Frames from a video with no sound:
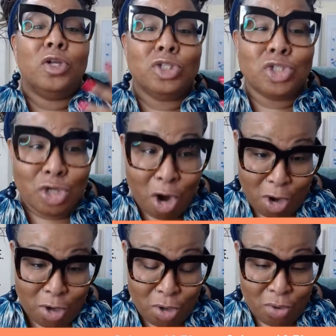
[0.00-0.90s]

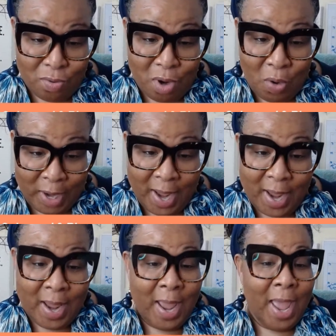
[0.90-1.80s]
journal. Okay.